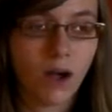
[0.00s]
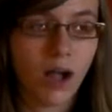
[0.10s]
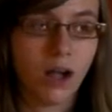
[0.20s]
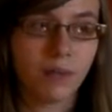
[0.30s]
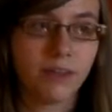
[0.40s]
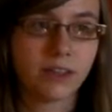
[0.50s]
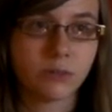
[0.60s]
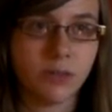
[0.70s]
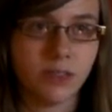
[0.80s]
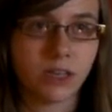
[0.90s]
That
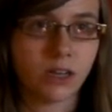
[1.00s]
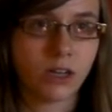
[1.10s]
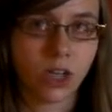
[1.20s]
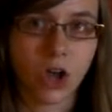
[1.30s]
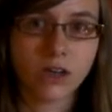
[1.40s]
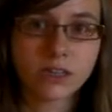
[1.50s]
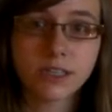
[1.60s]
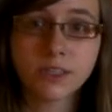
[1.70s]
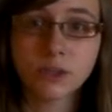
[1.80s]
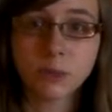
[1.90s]
doesn't mean the clause
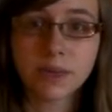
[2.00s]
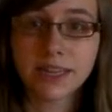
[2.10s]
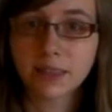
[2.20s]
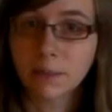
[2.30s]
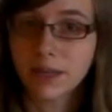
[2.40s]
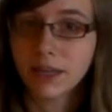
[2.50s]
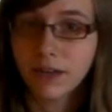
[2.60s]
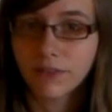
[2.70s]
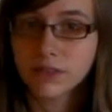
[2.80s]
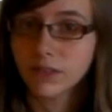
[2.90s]
needs to be at the
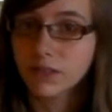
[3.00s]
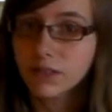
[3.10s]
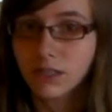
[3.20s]
beginning of the sentence.